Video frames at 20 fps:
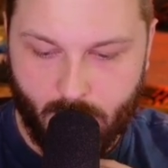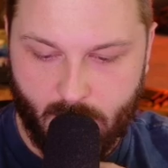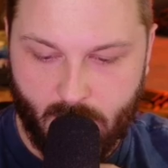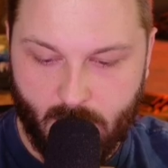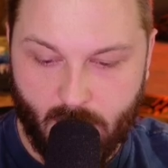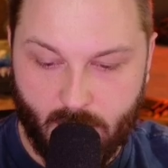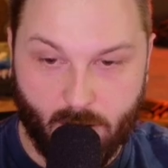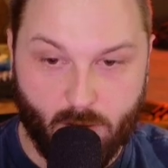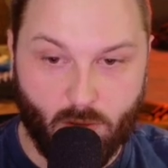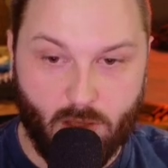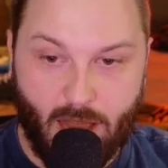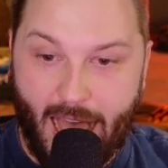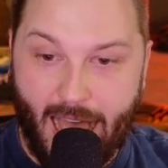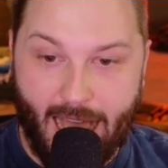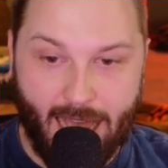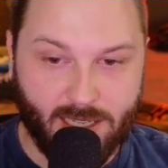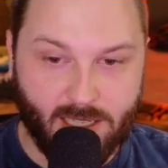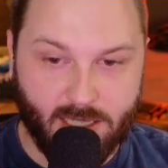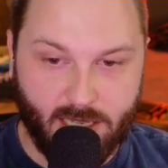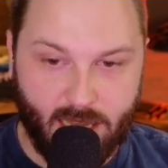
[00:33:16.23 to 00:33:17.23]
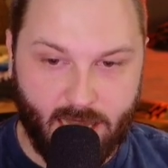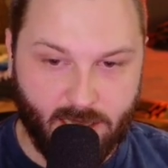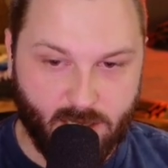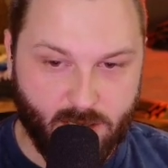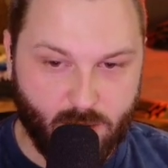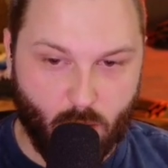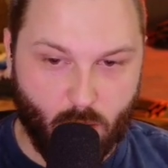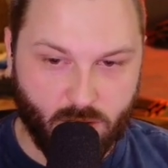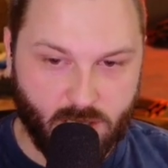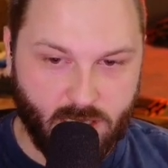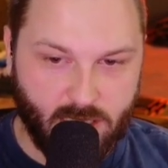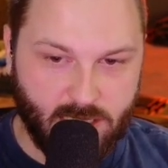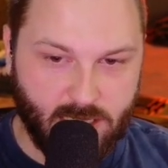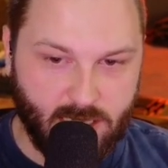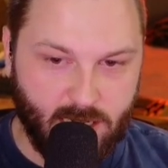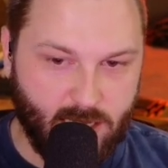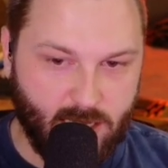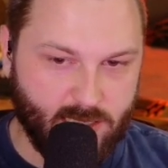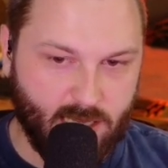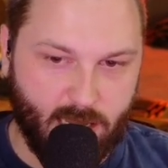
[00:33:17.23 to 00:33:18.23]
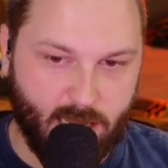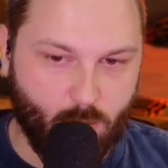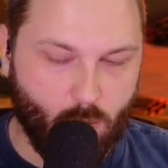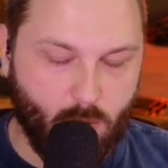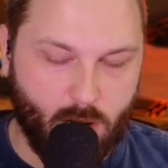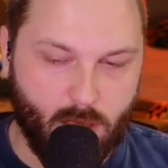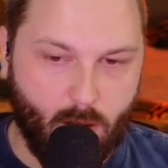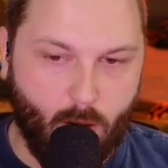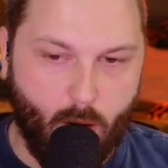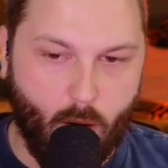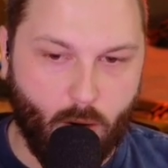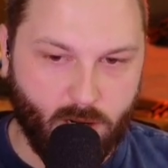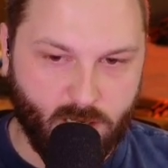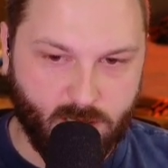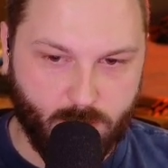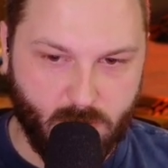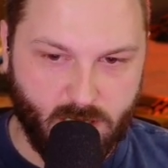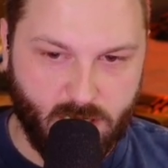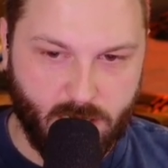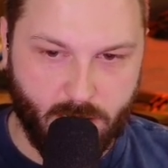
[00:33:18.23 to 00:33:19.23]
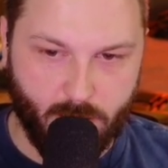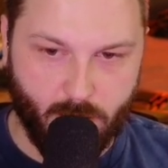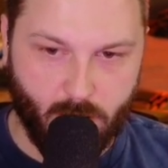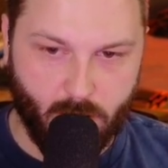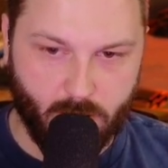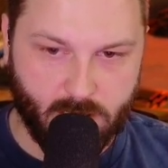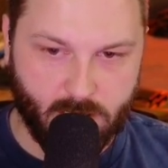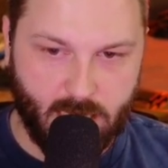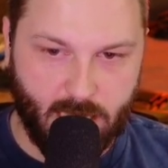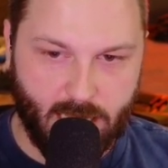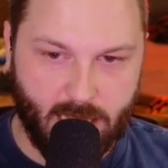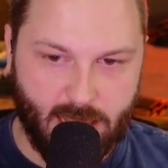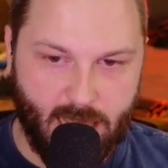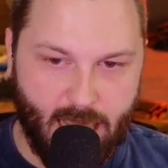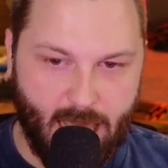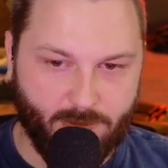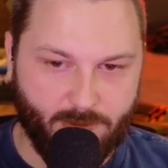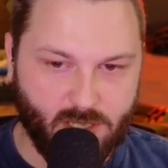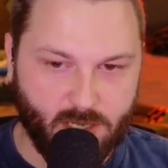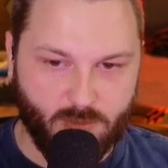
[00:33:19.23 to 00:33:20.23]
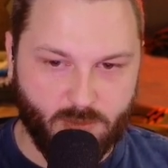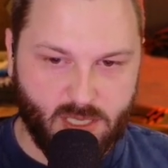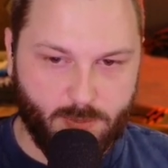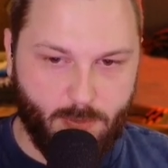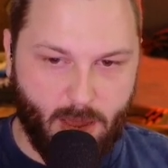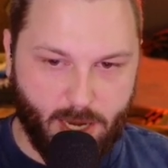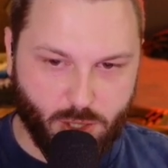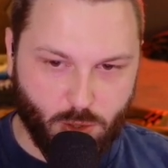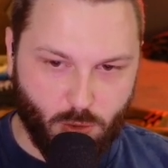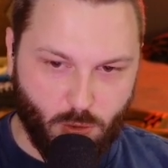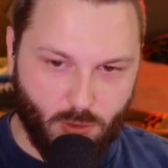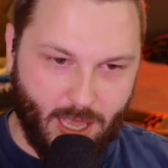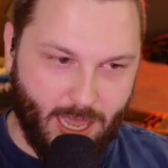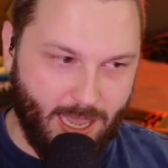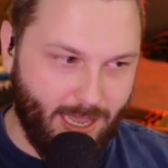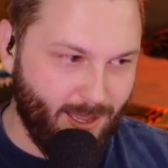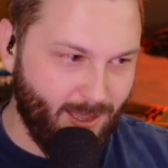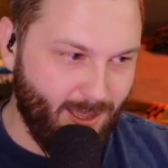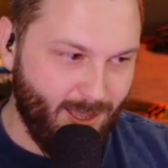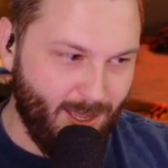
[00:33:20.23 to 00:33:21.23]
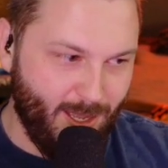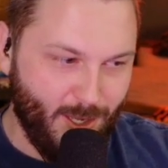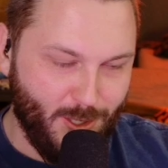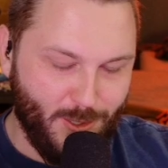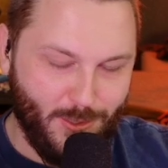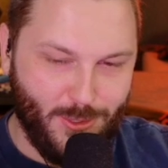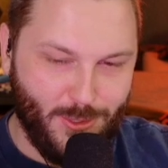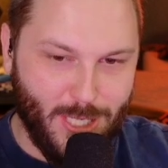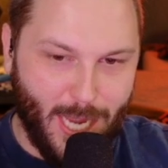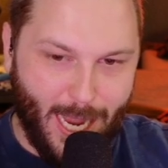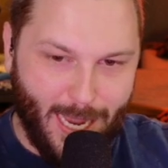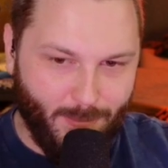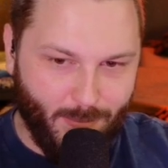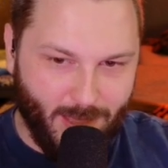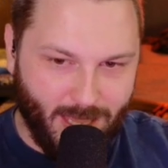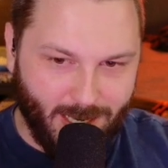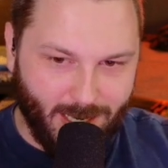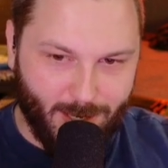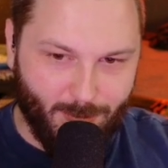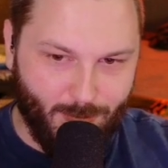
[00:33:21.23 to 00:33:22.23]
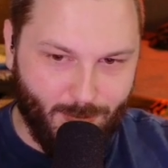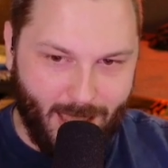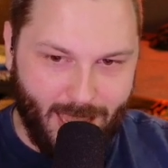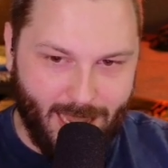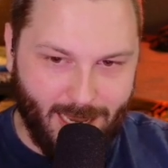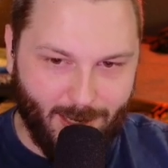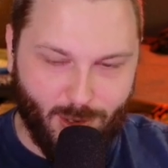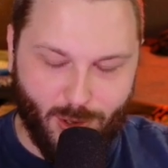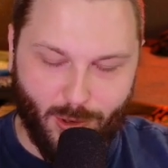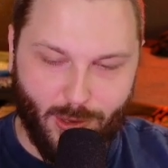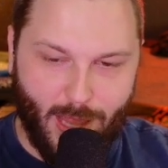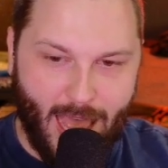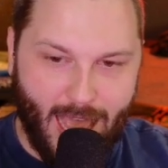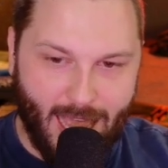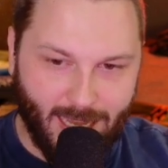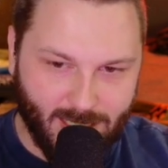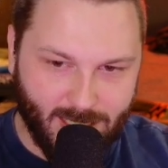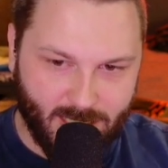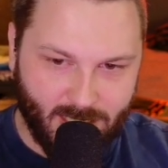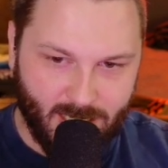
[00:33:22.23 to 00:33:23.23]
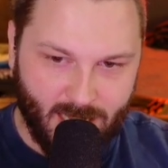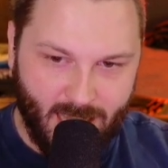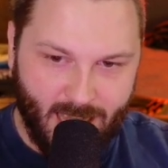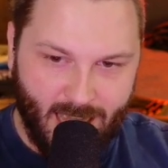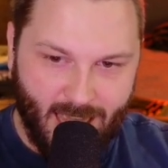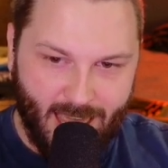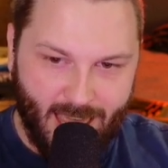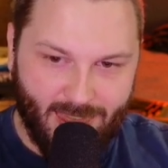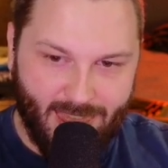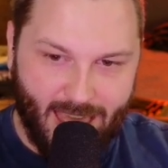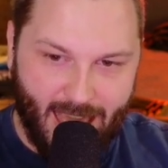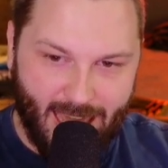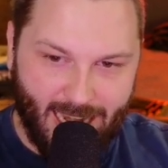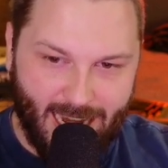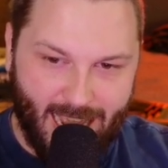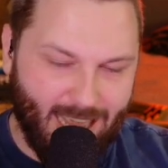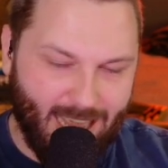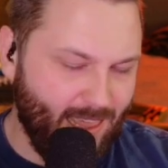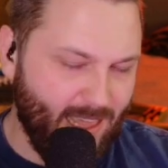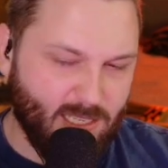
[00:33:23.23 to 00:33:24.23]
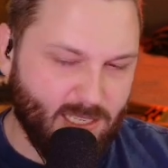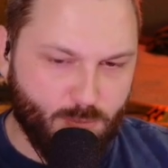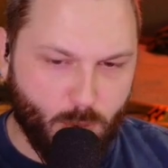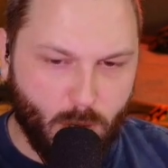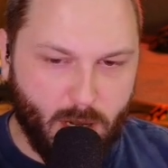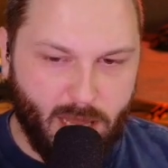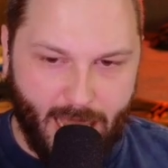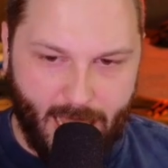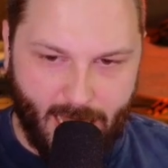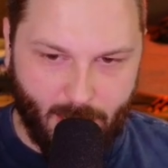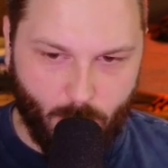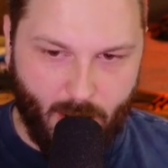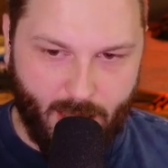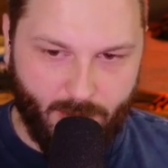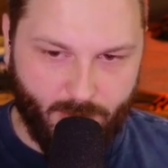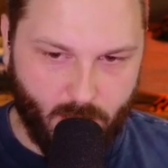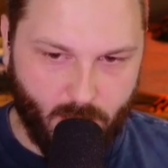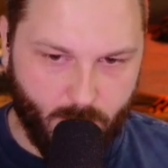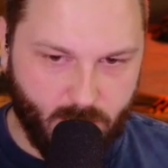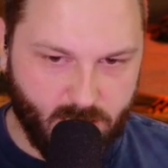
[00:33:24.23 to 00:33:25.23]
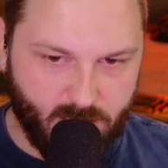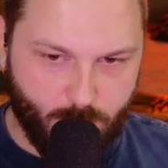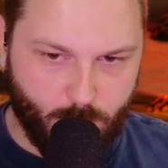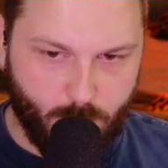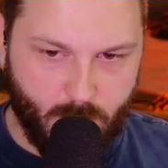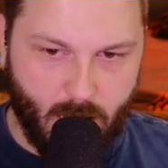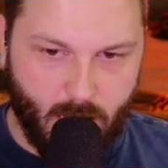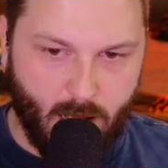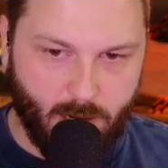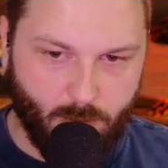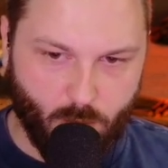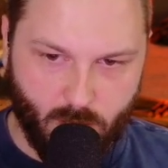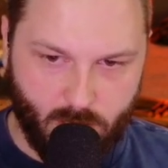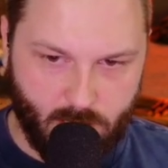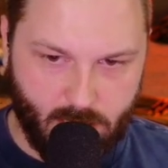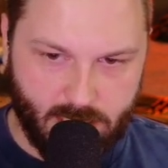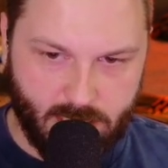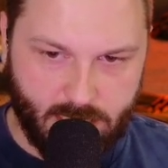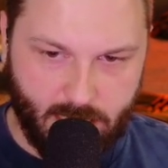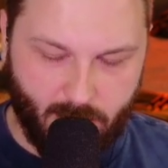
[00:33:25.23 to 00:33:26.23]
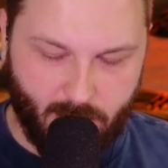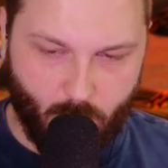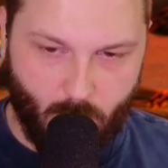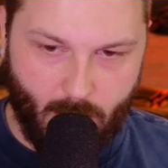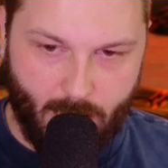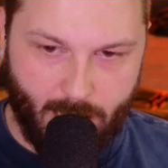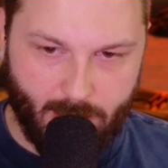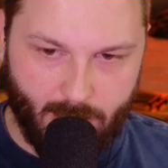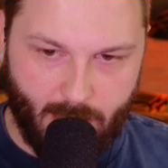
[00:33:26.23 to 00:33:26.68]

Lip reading: Glass in Star Citizen is like one of the hardest materials. Like they have some special like diamond made glass that is pretty hand wavy. It's unrealistic, right?